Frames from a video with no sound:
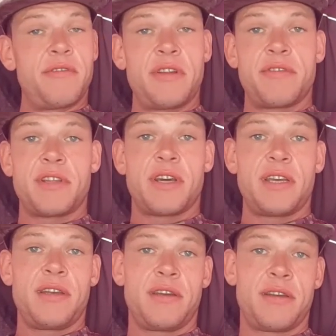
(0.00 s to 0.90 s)
at the end of the
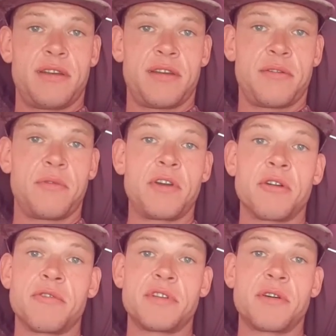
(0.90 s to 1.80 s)
day we
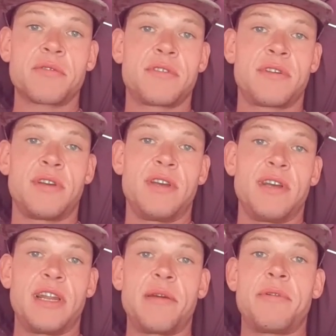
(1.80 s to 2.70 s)
got the results
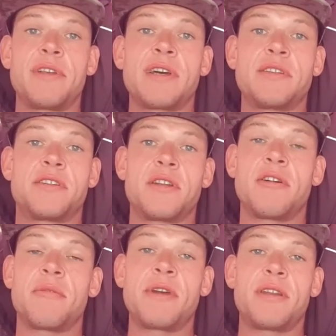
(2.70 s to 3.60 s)
and happy days, do you
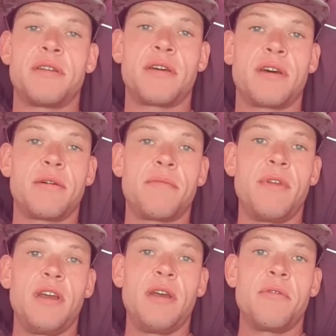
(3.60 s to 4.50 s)
know what I mean?
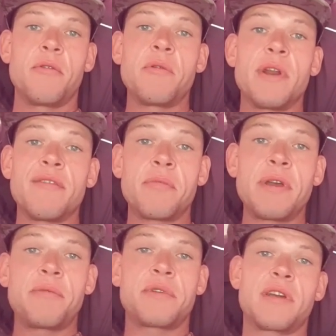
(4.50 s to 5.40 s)
But we want other
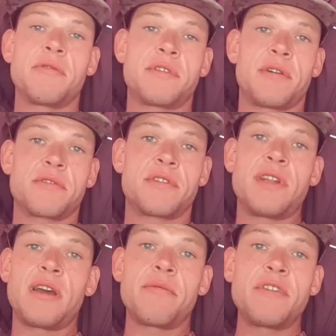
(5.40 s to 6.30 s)
people to get results,
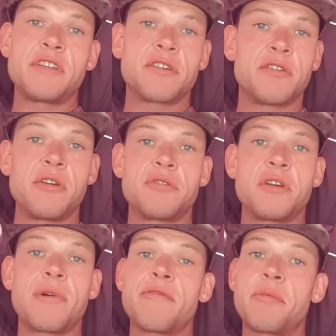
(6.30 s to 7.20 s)
so now this is on
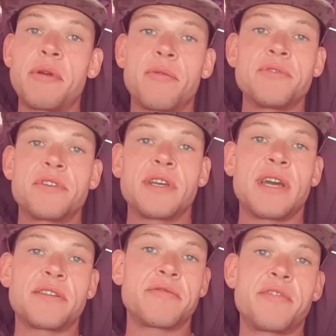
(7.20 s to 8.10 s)
YouTube, other people can
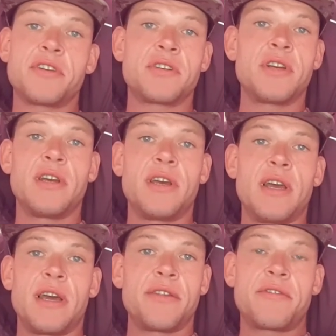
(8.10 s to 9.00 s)
see how to fish
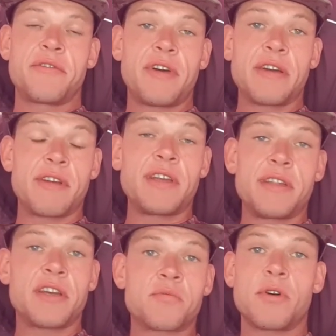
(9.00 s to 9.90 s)
and the fact that
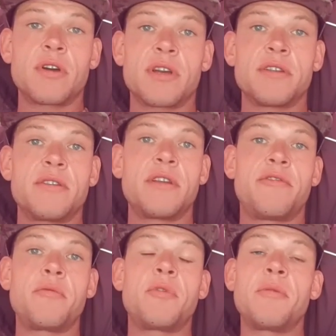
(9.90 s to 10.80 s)
it does work, and
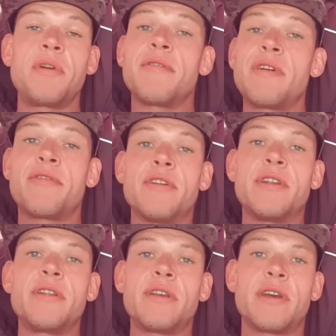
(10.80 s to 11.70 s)
if you put a bit of effort
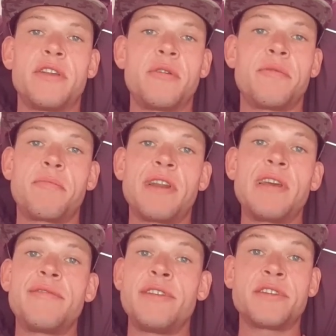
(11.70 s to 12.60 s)
in and you
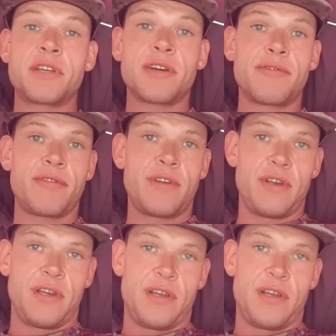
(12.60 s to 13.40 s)
believe in yourself